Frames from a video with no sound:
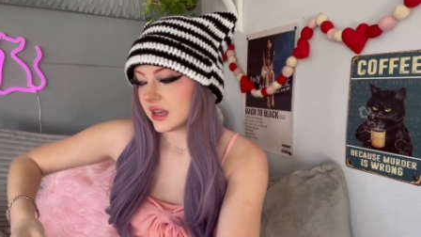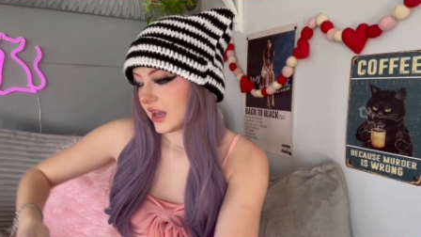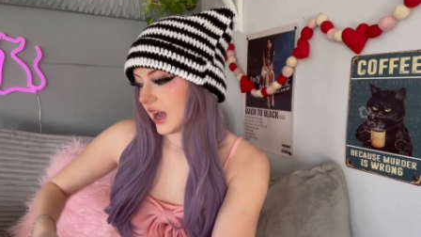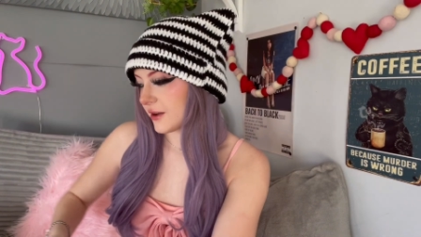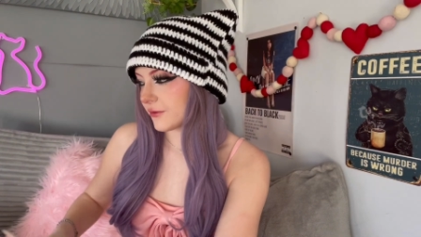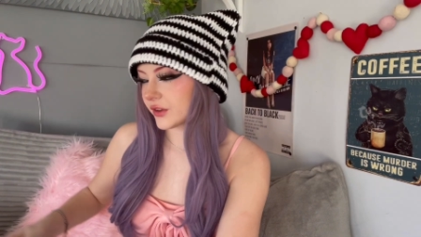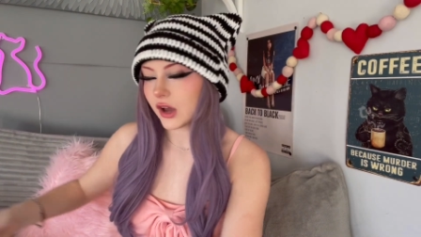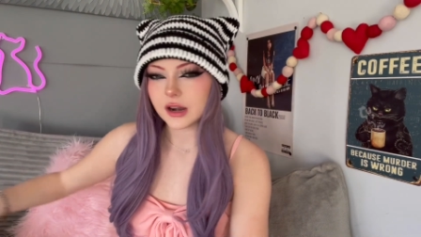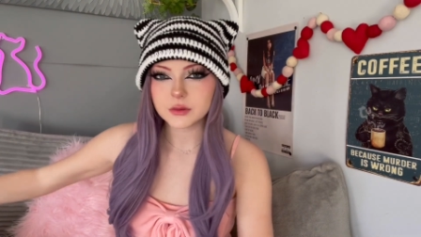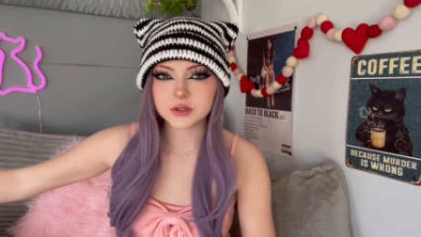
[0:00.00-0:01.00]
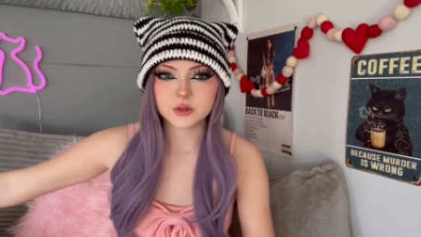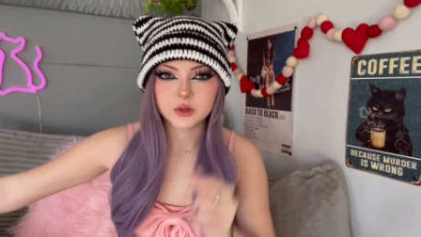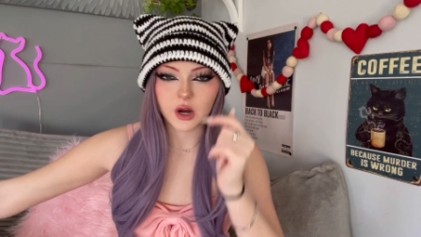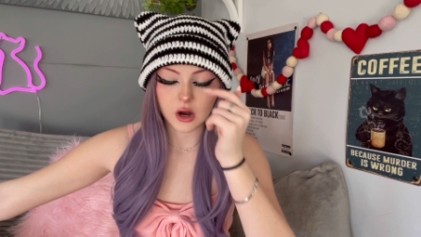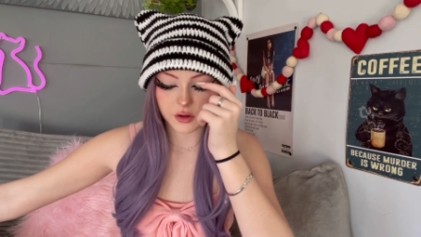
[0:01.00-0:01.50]
I forgot I was doing
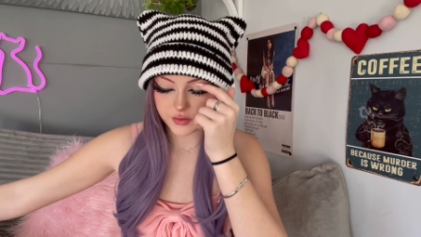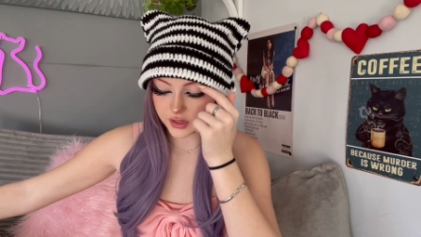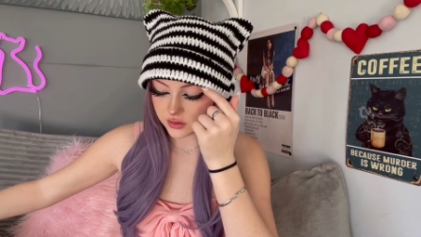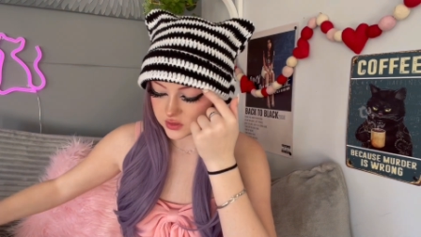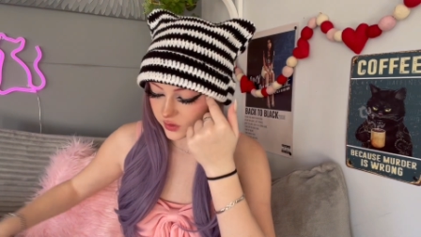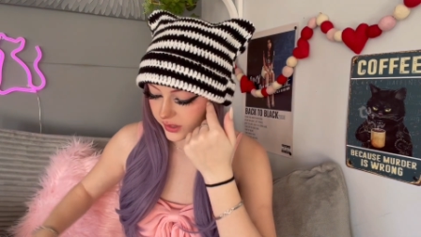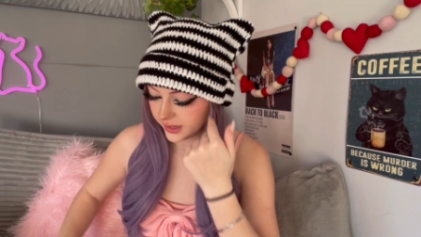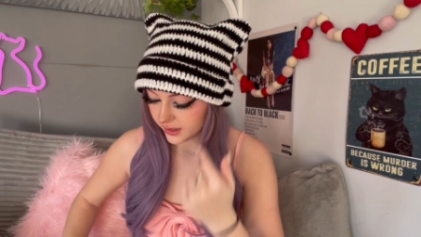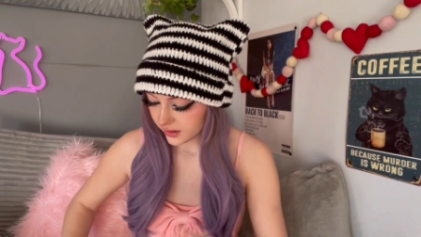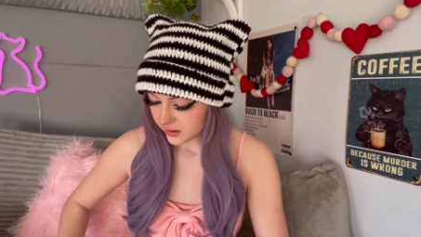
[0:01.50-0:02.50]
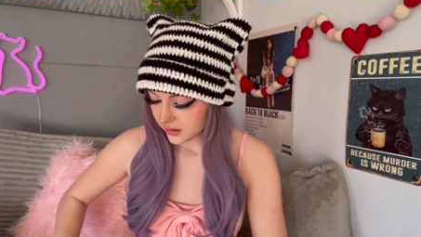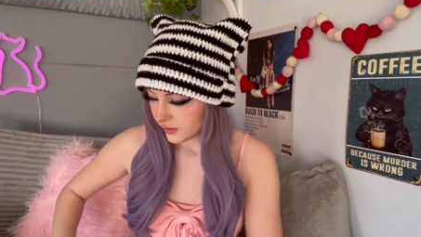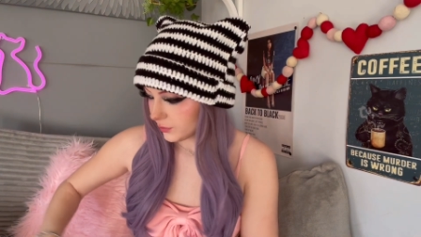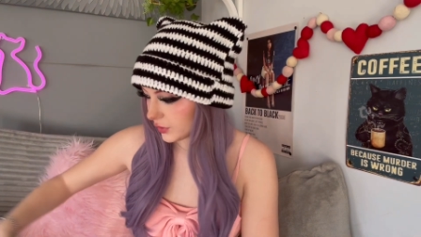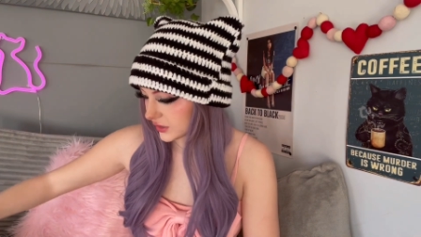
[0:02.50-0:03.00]
a haul video so I
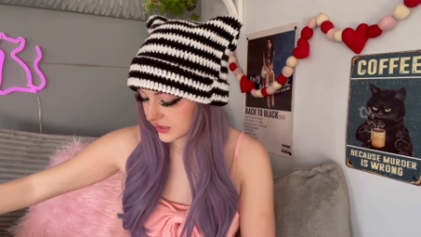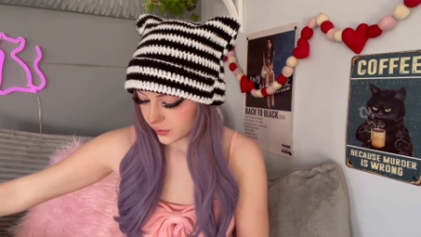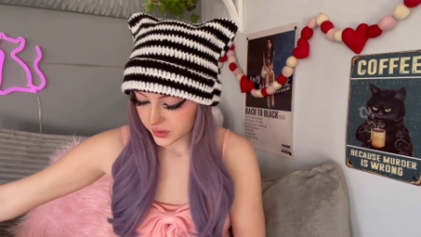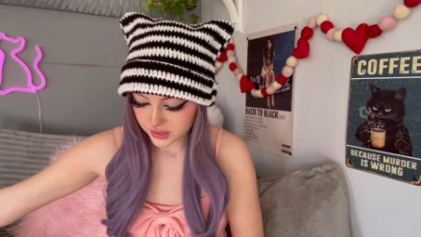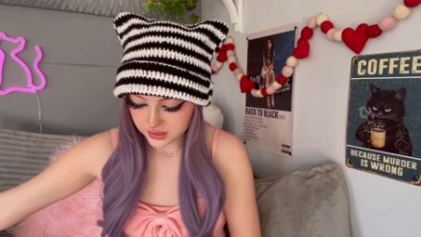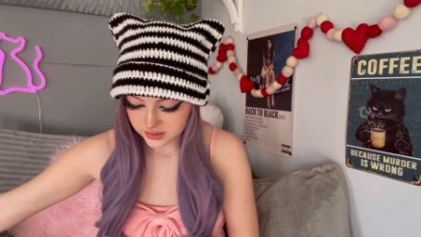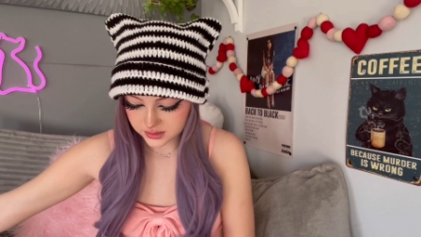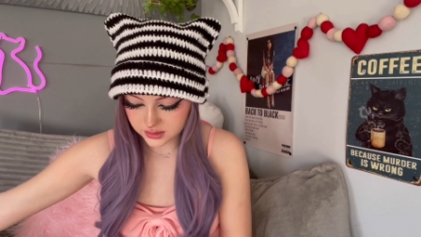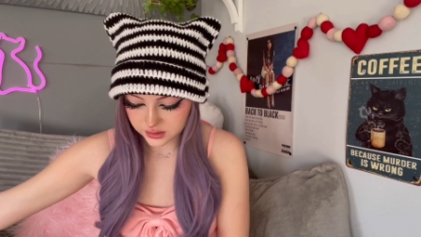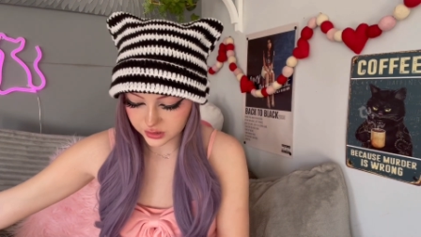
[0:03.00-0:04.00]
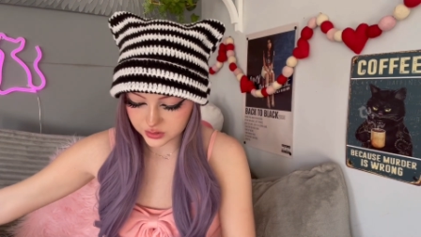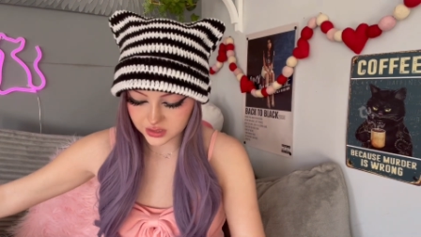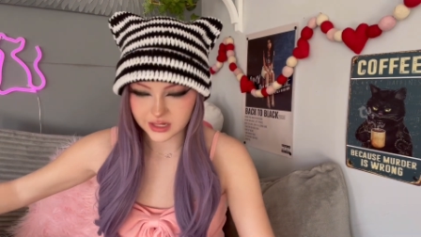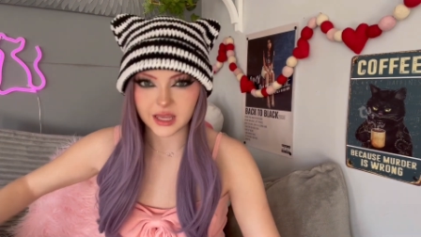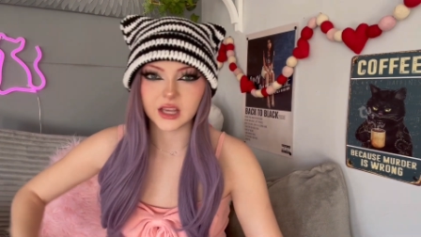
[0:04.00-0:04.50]
put some of these clothes
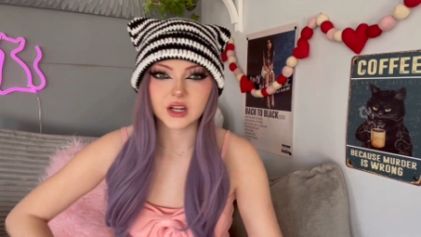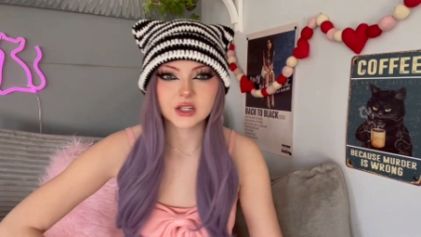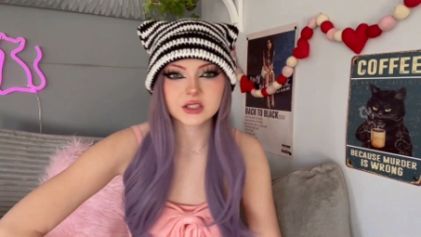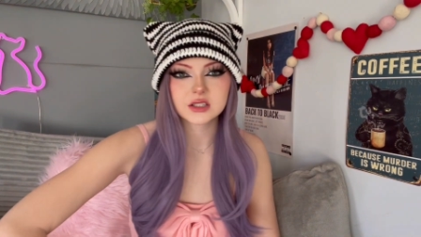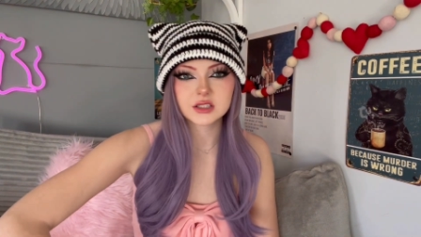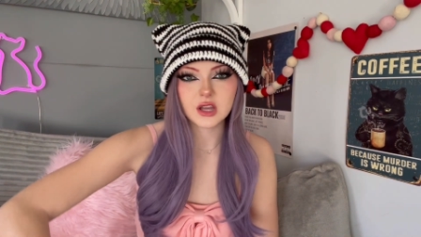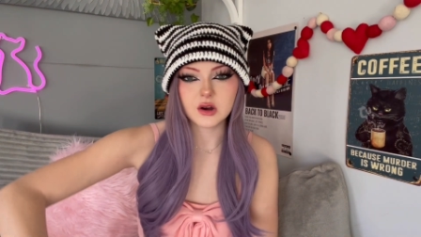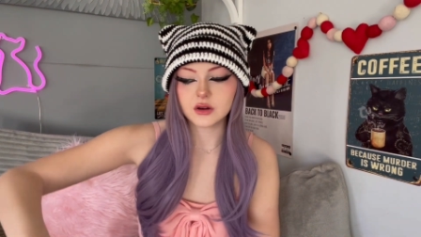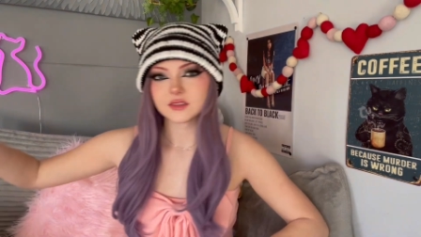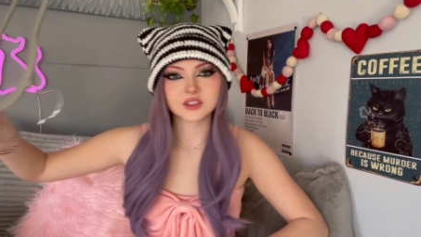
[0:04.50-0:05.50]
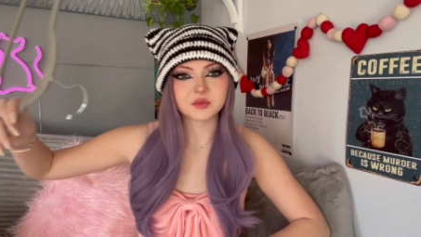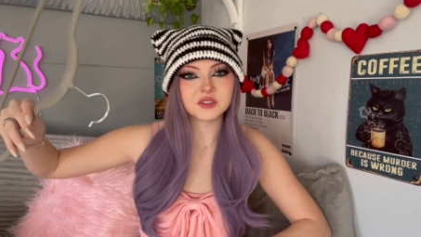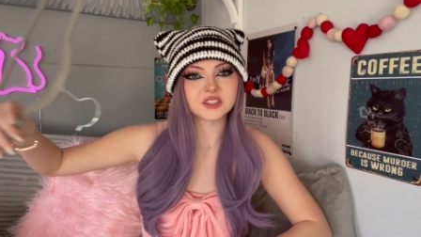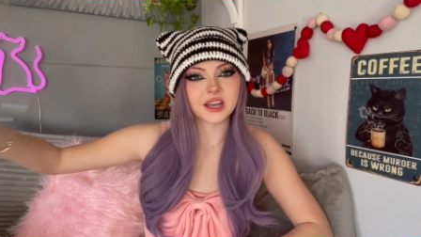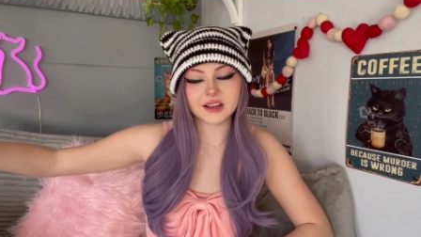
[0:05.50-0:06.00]
on hangers. So there's a
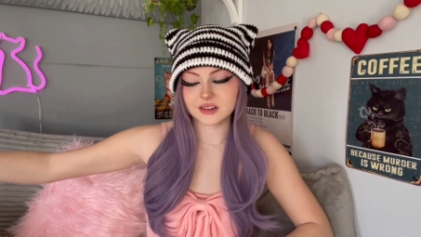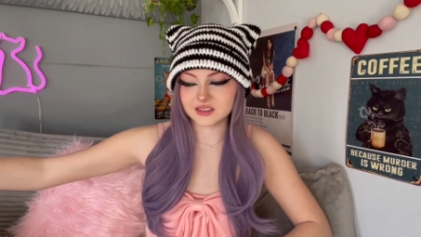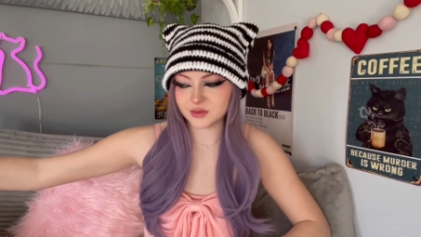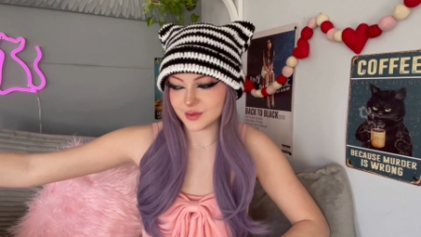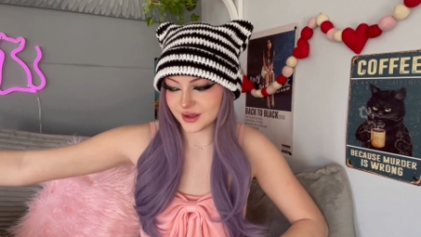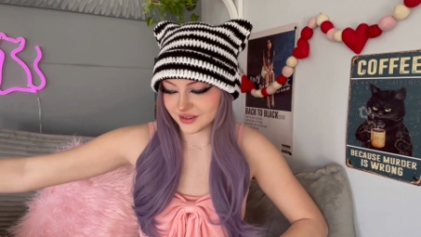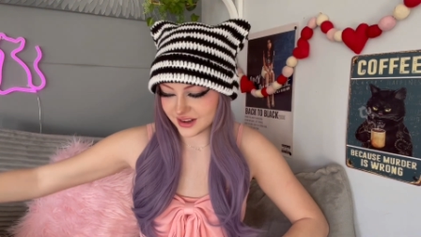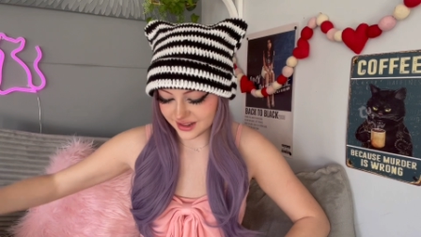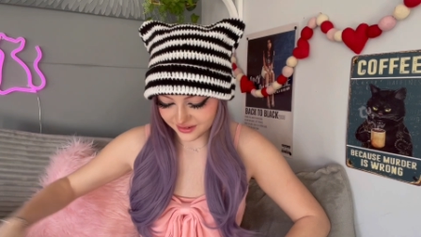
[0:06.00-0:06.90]
bunch of hangers on my bed right now.